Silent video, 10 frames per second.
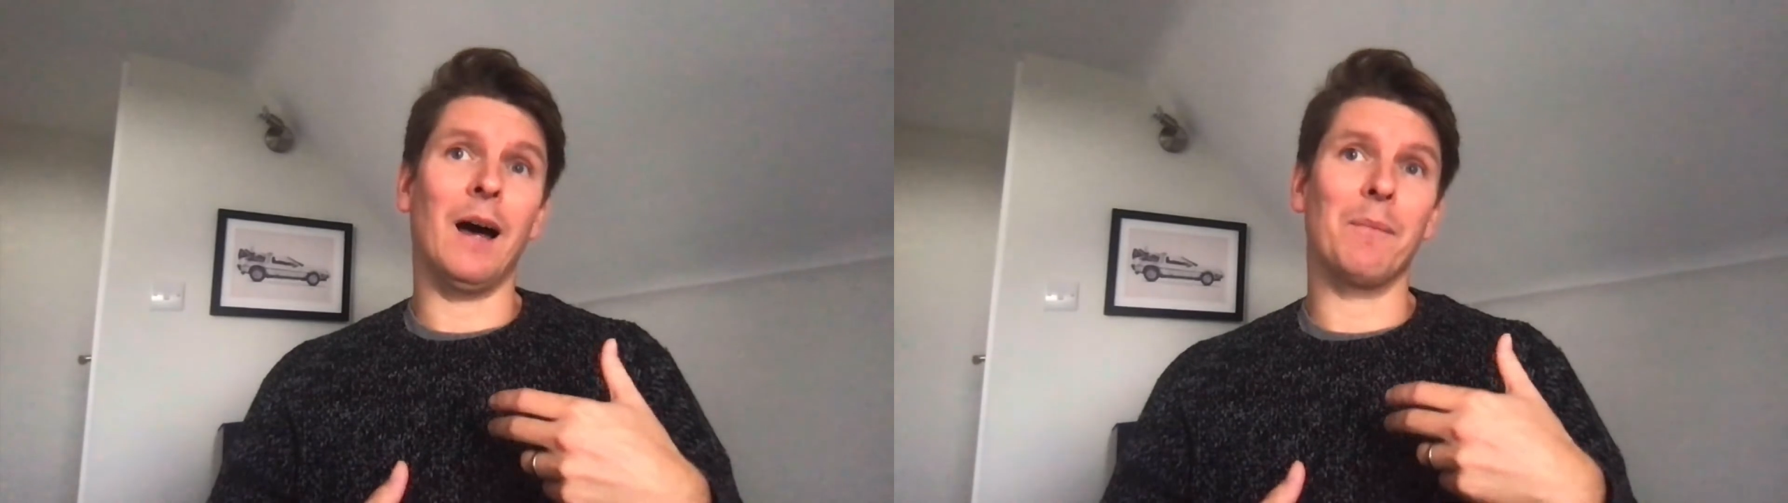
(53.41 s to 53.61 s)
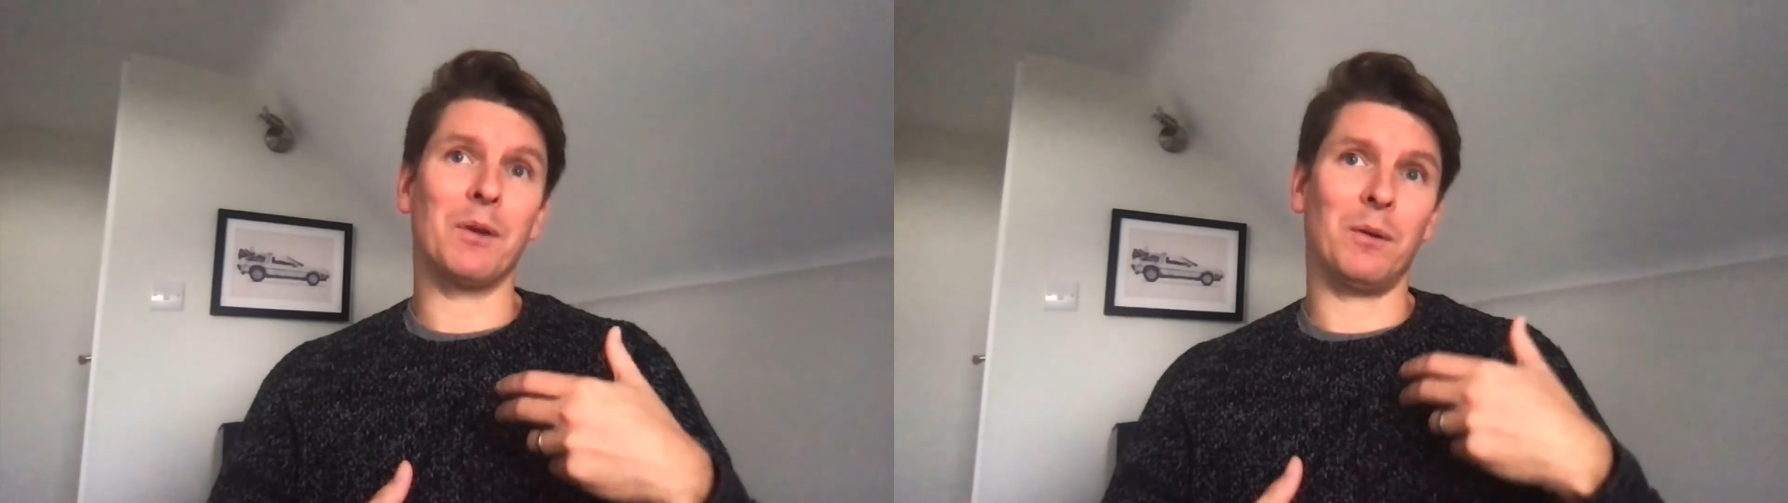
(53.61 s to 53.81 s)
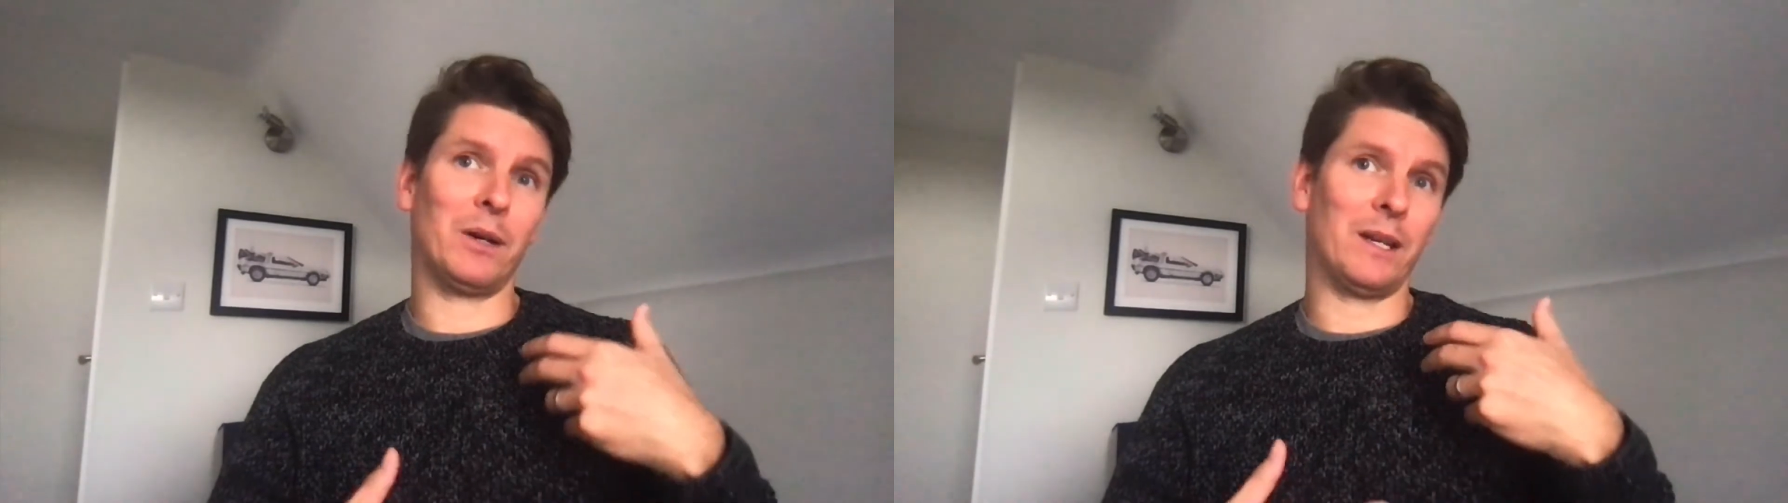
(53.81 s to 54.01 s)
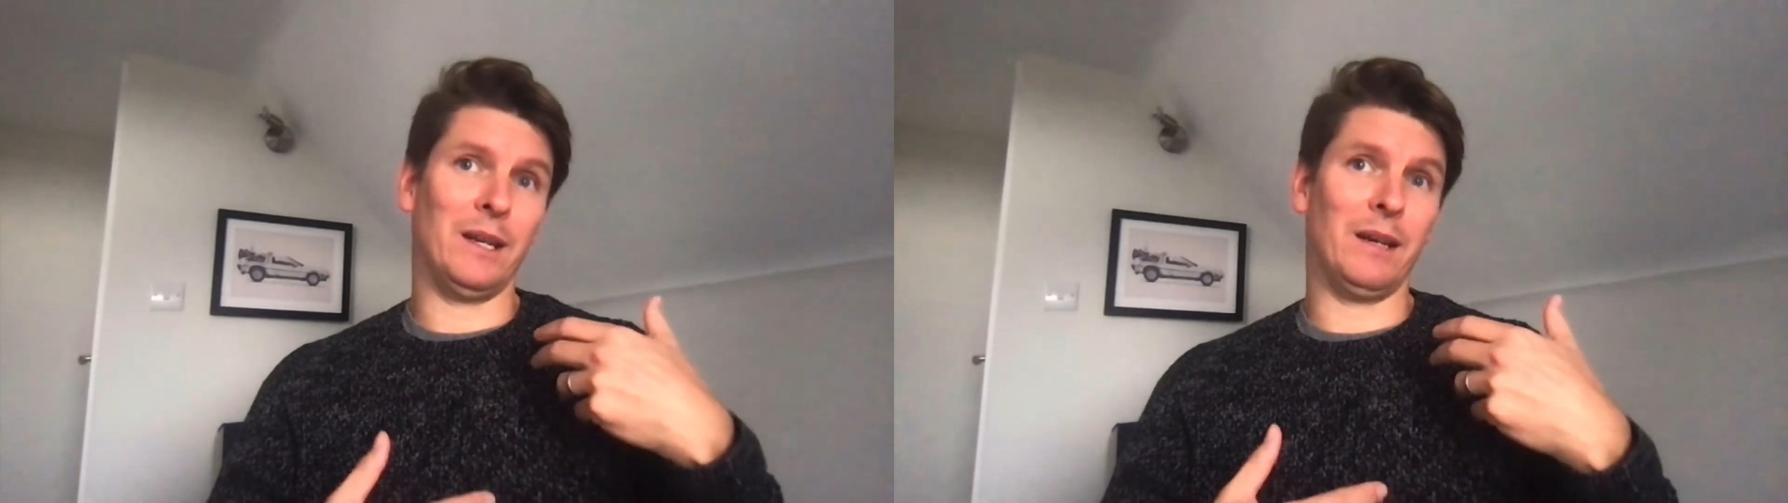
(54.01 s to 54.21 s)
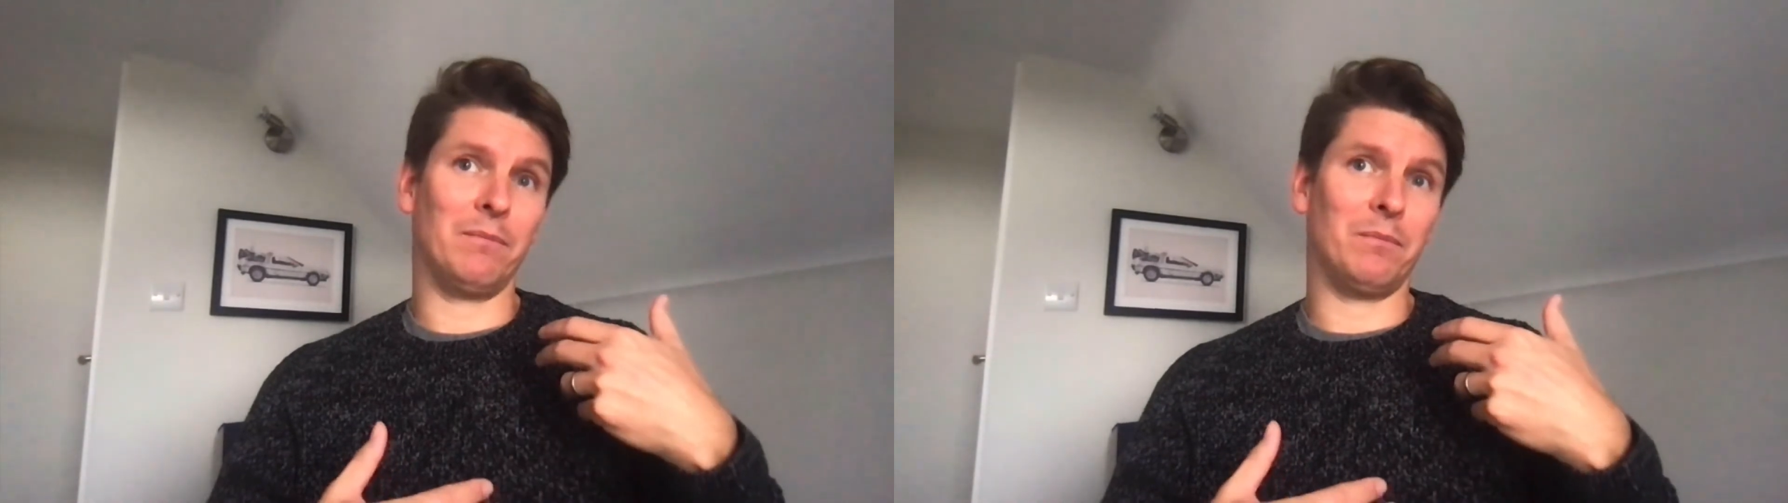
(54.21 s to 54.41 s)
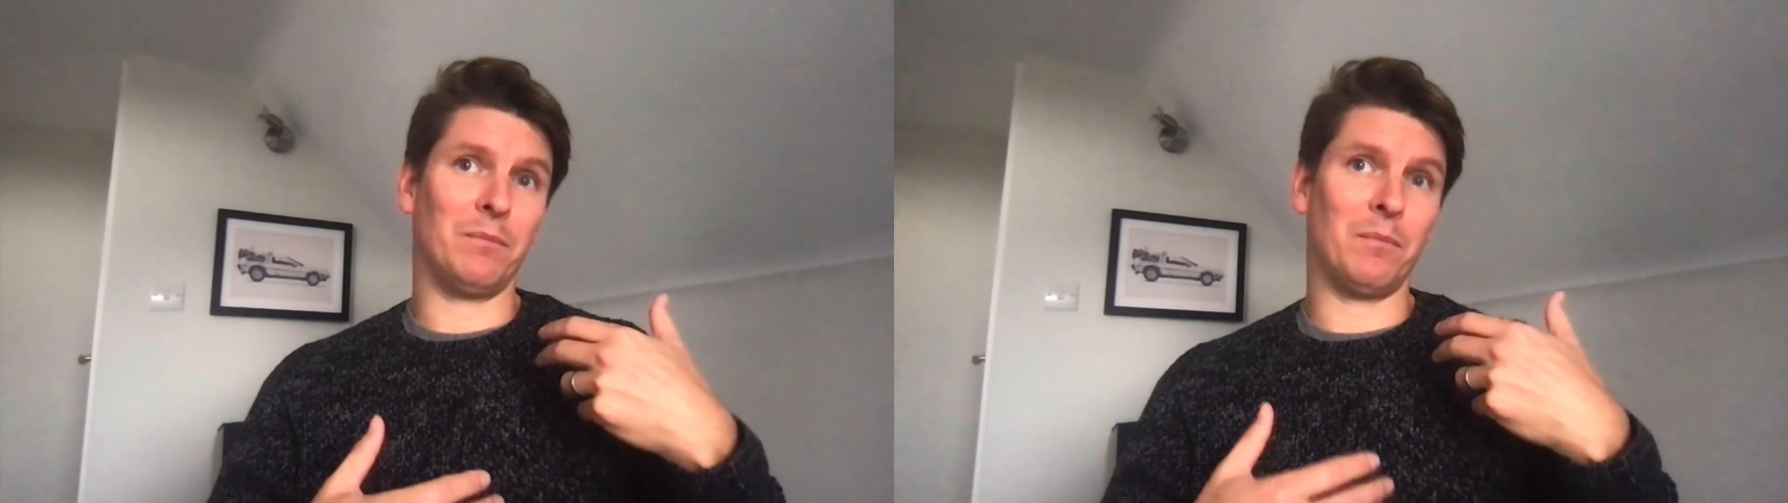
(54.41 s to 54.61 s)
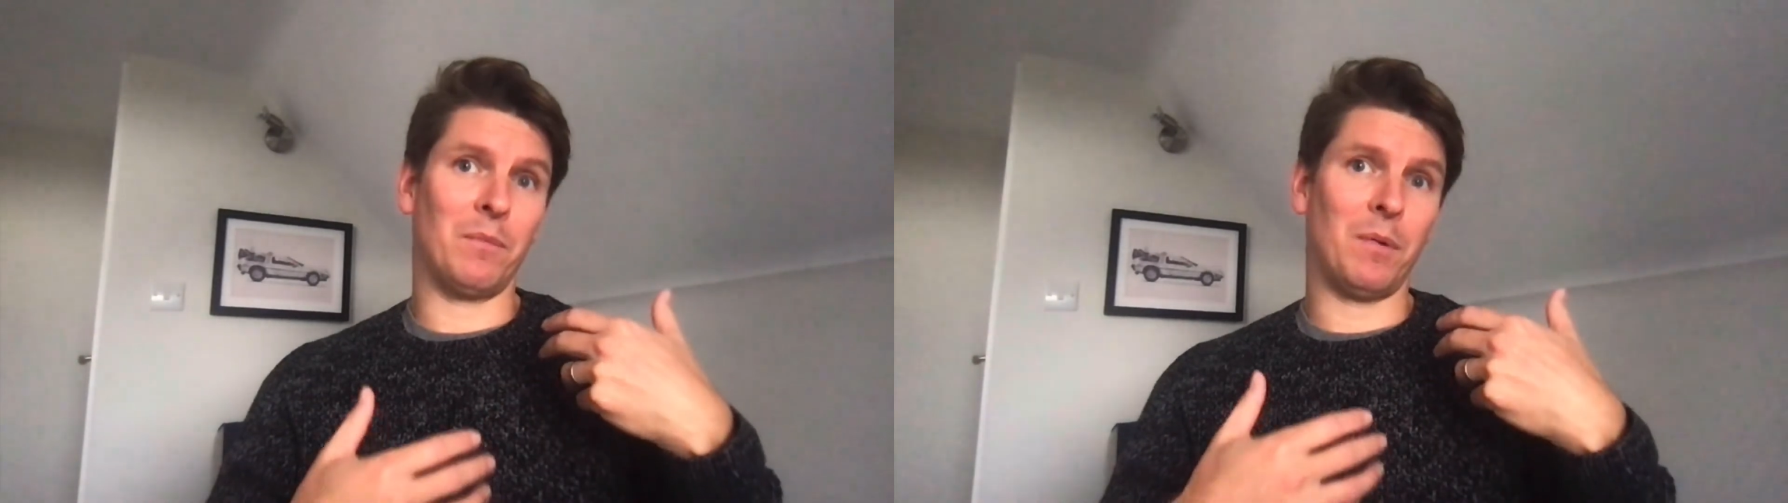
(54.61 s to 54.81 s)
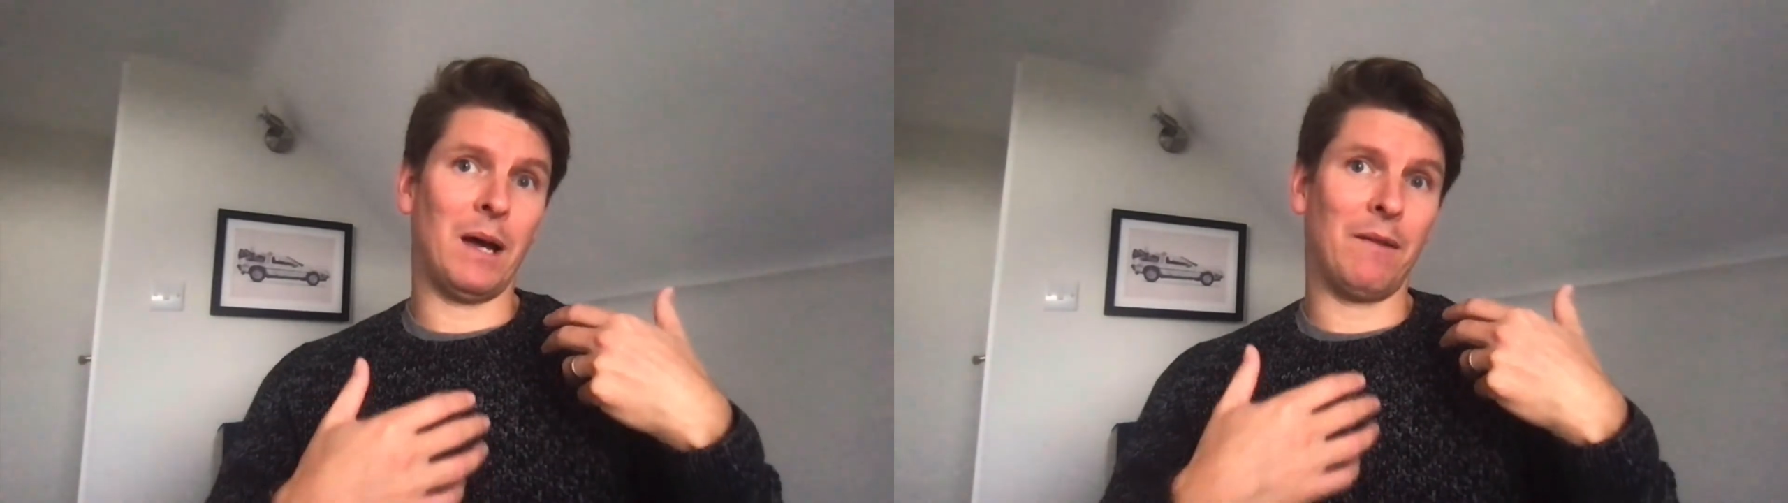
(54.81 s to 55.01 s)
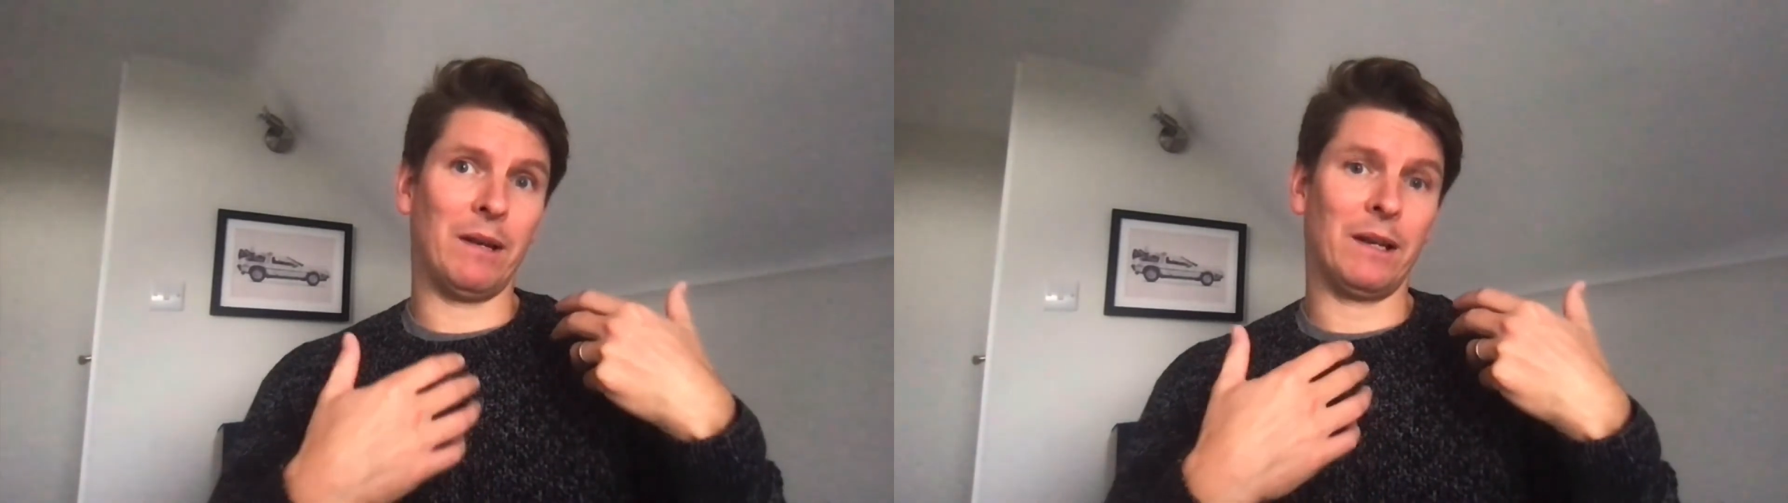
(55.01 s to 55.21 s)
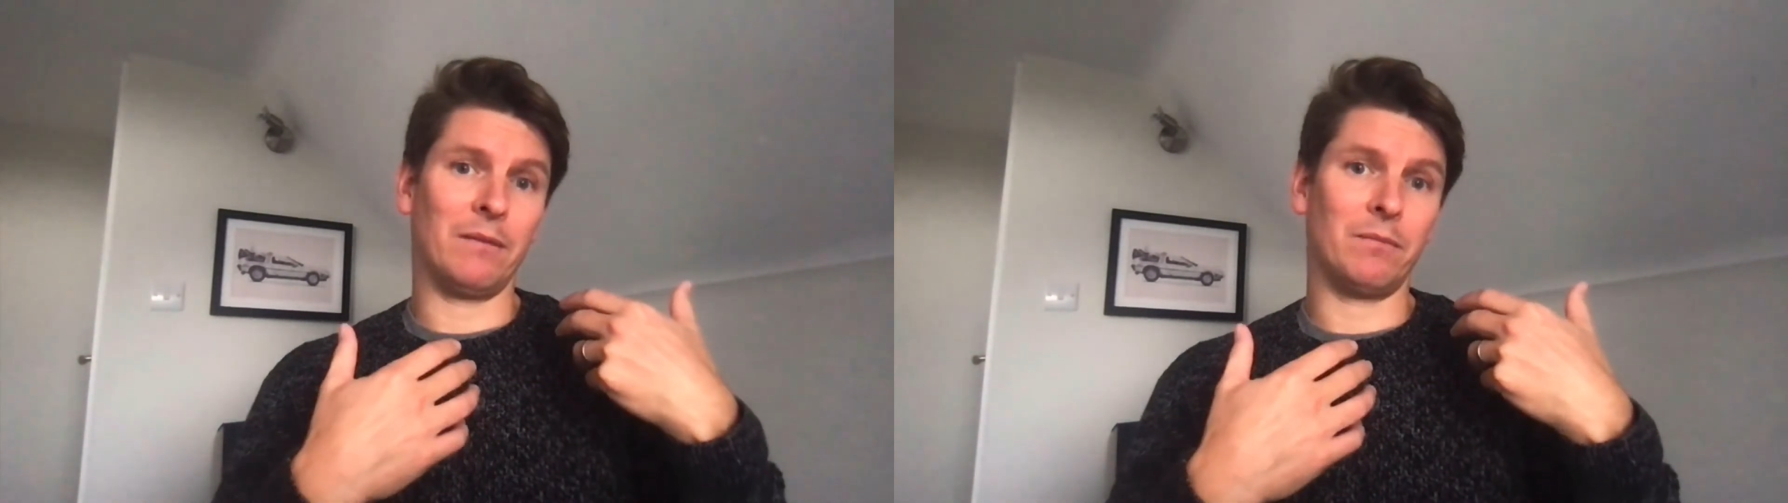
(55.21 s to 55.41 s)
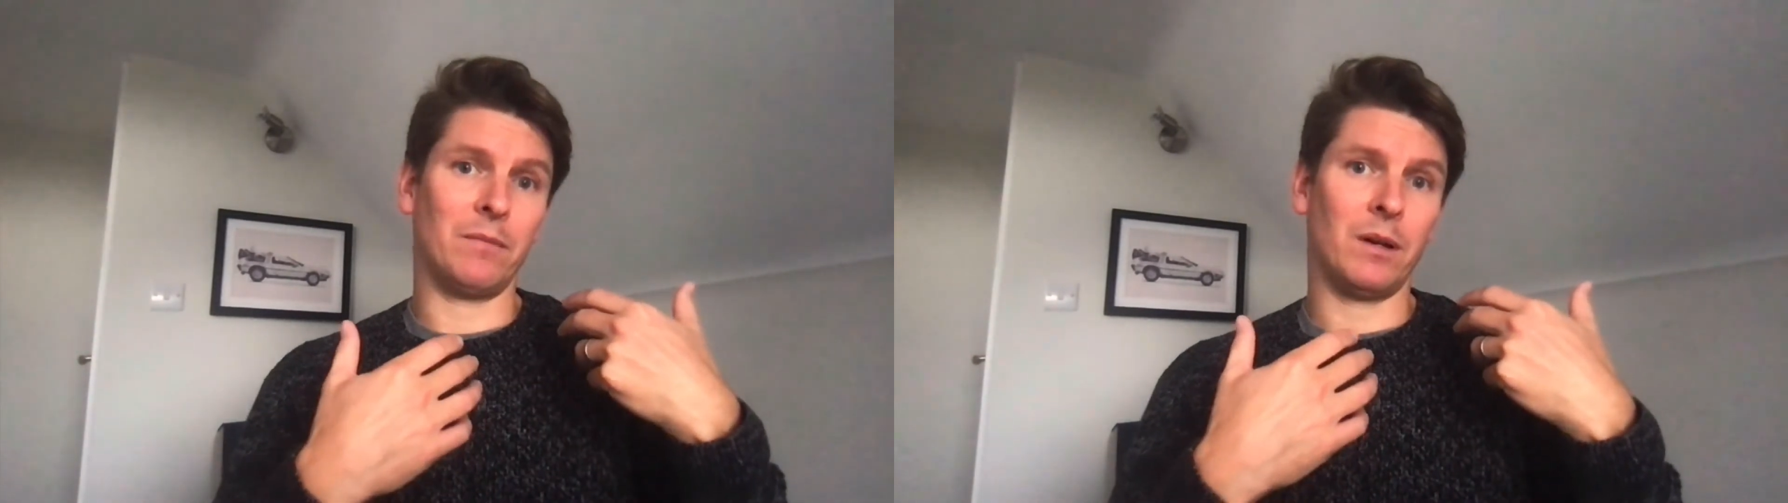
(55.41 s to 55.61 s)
You're looking at having